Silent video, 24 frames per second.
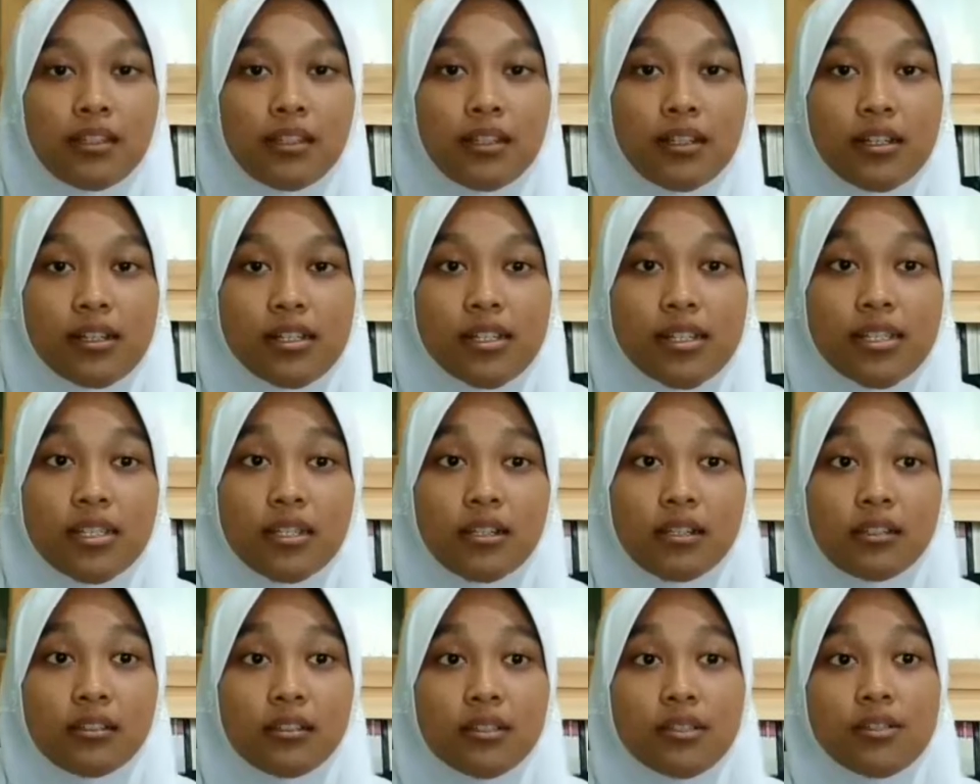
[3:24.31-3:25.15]
The
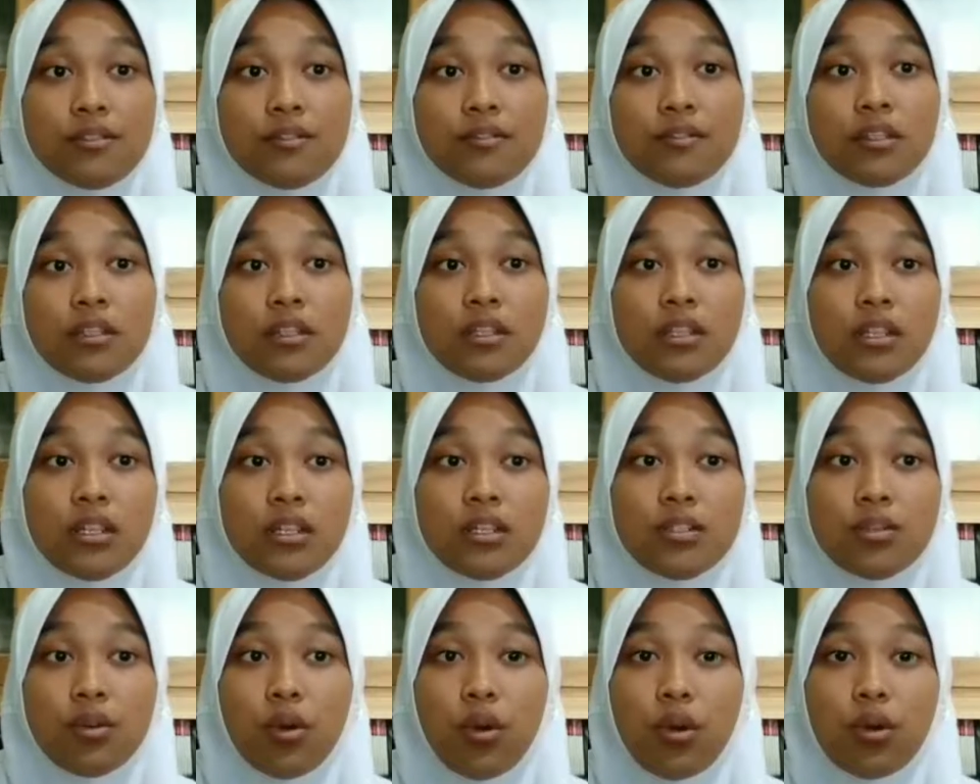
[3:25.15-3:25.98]
stratosphere
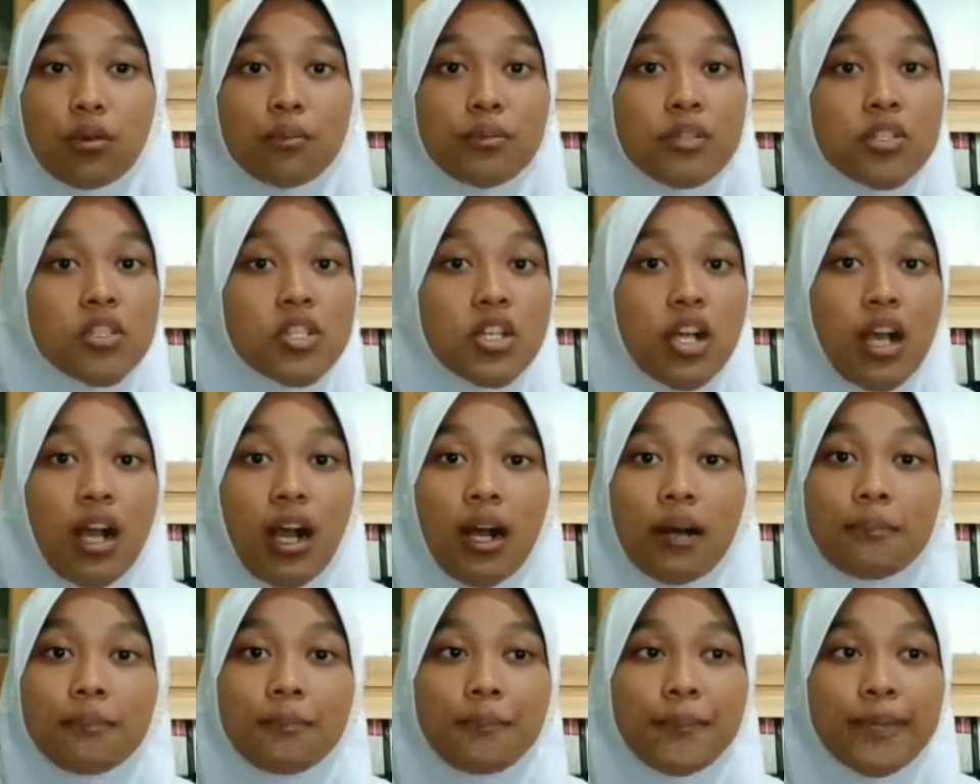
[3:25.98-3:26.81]
is almost
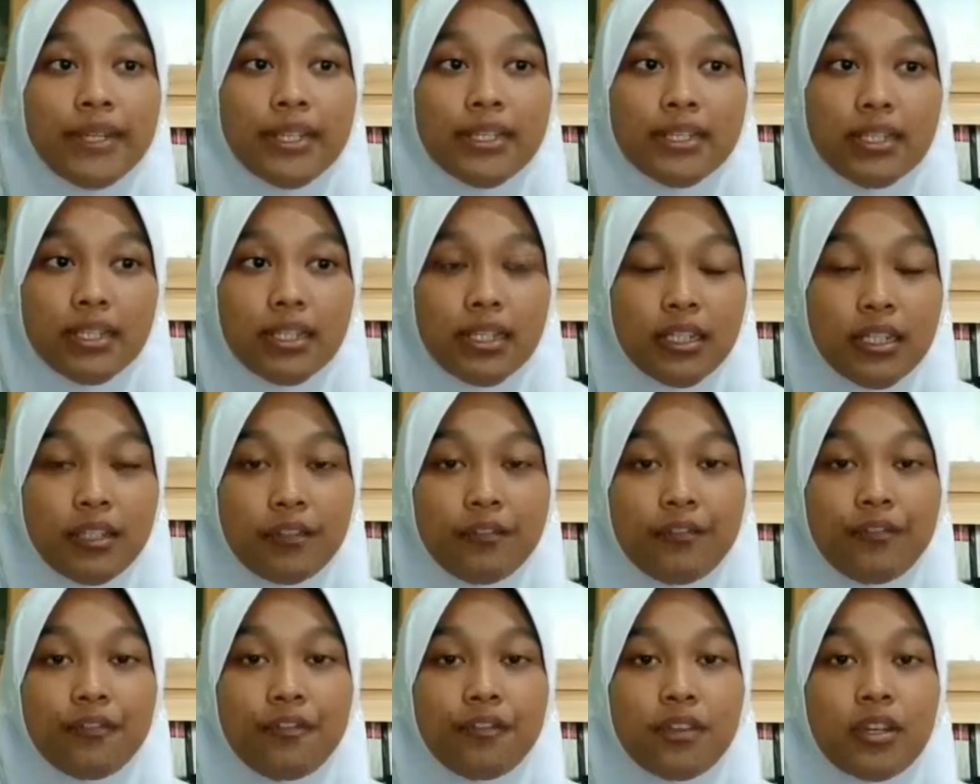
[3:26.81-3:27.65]

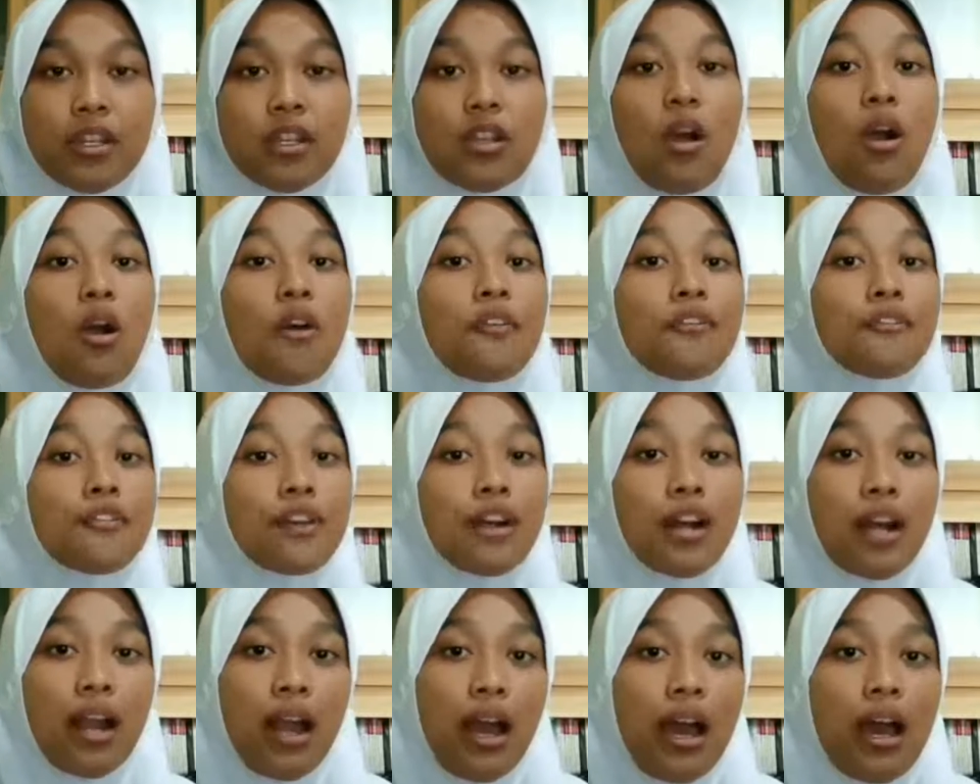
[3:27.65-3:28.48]
completely free
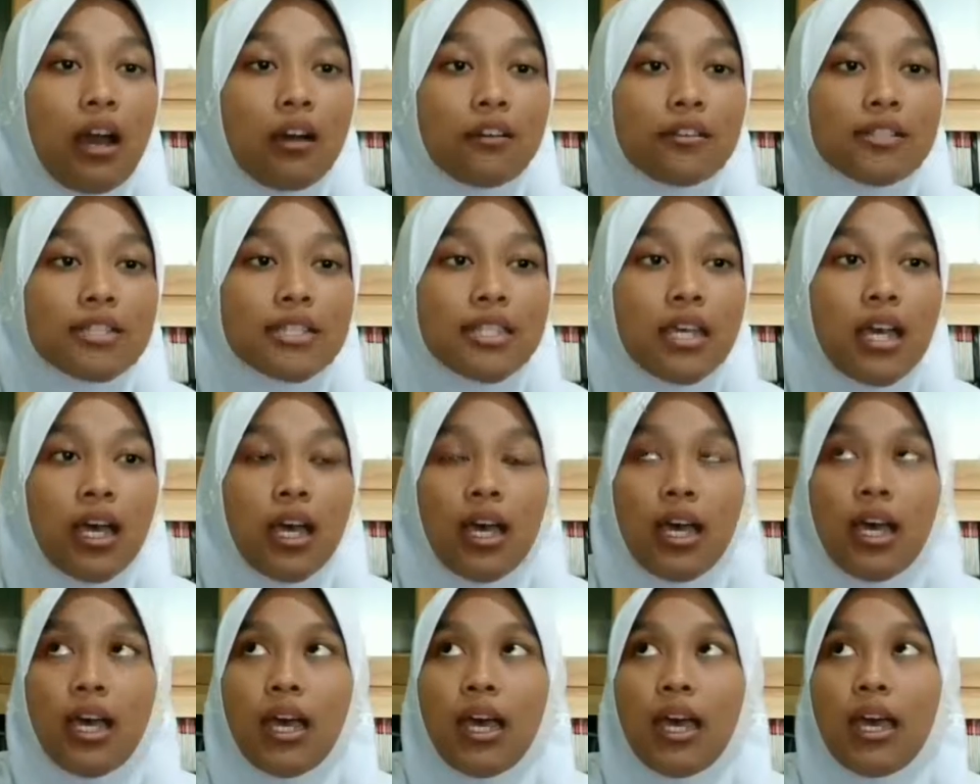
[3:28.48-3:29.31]
of clouds
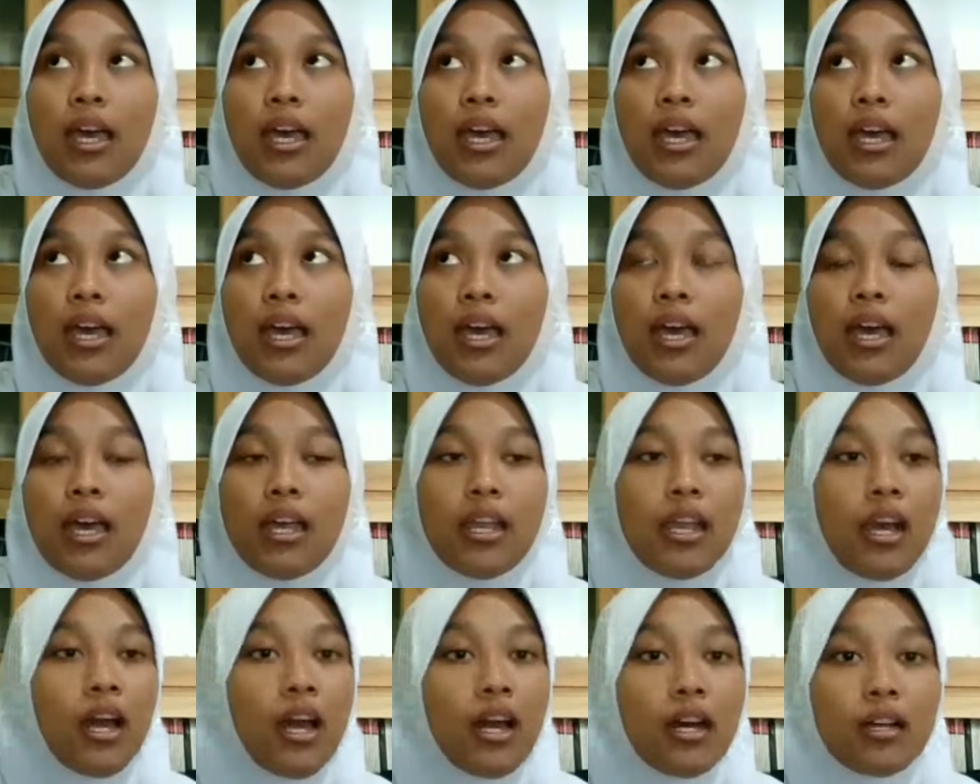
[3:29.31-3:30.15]

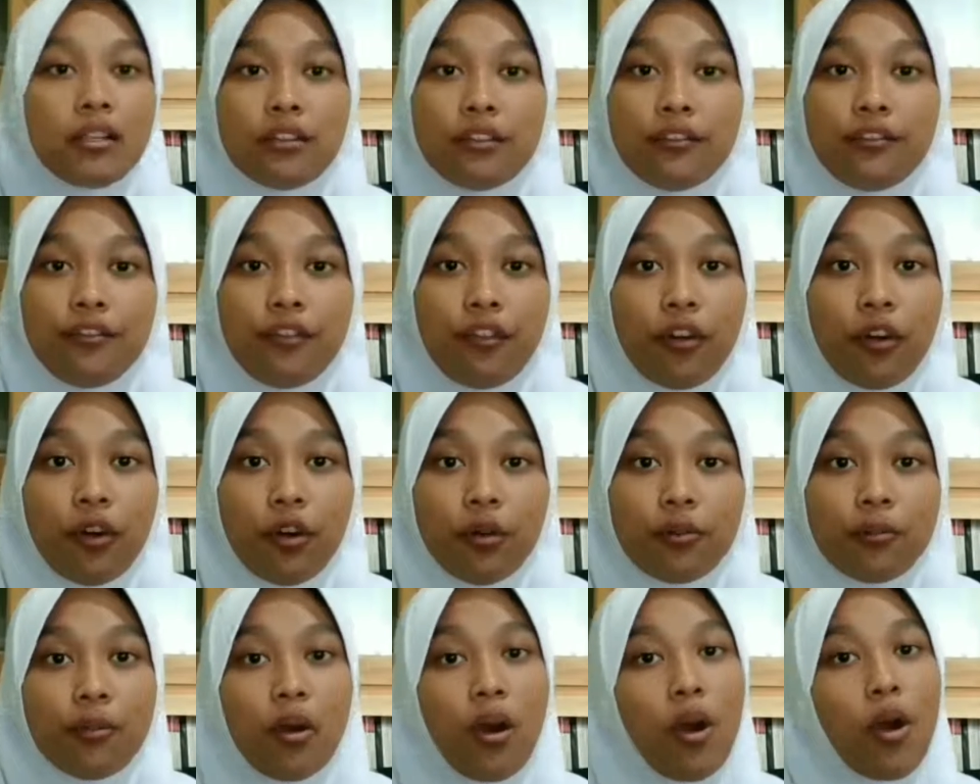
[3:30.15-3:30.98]
and other
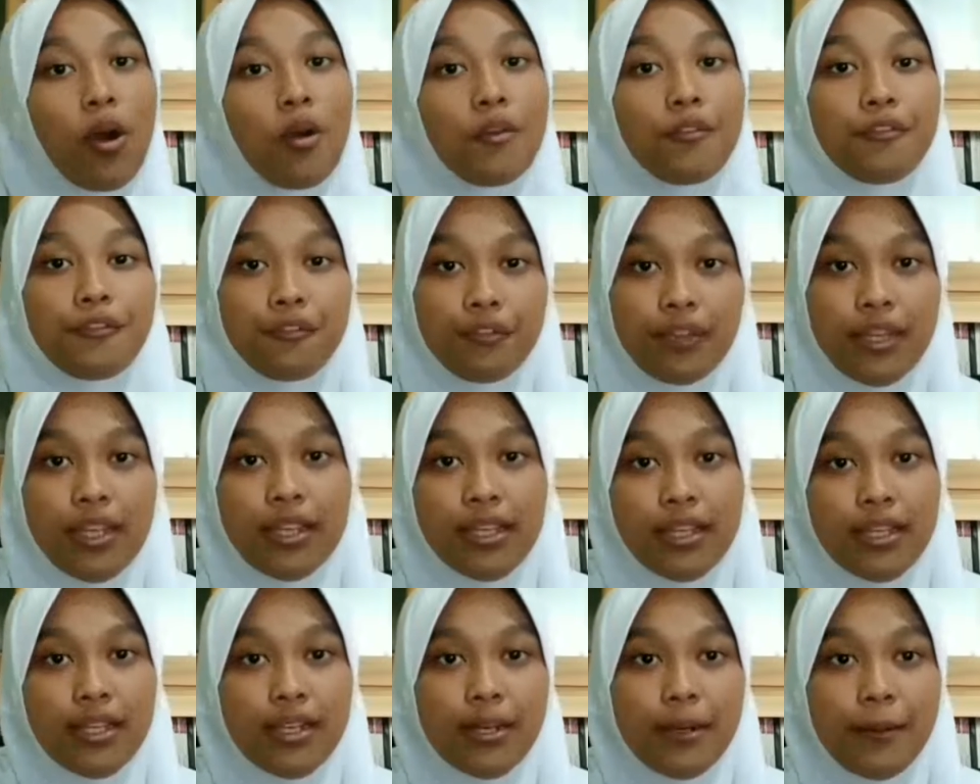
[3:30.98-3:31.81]
forms of
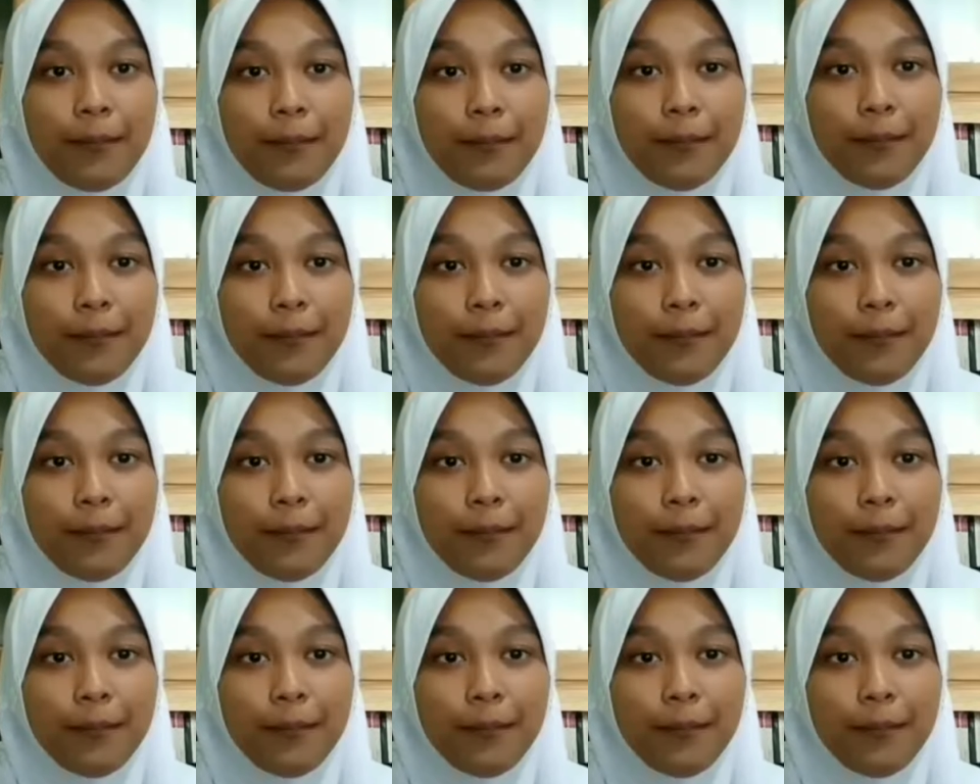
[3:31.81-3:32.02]
weather.